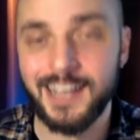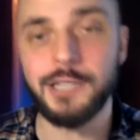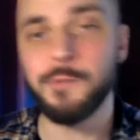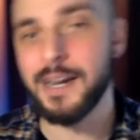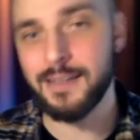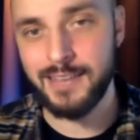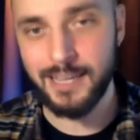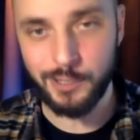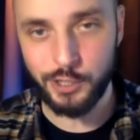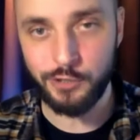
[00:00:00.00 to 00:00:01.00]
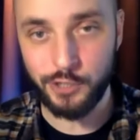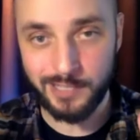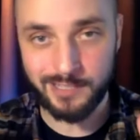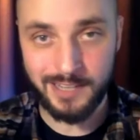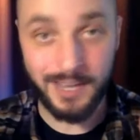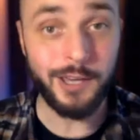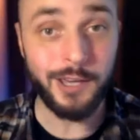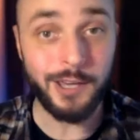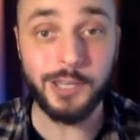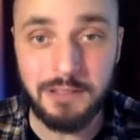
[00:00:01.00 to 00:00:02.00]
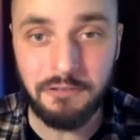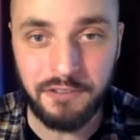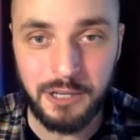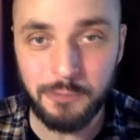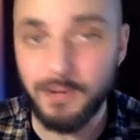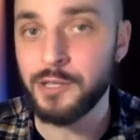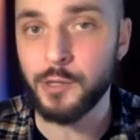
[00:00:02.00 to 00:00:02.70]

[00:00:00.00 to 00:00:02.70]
And you might think that you're in the field, right?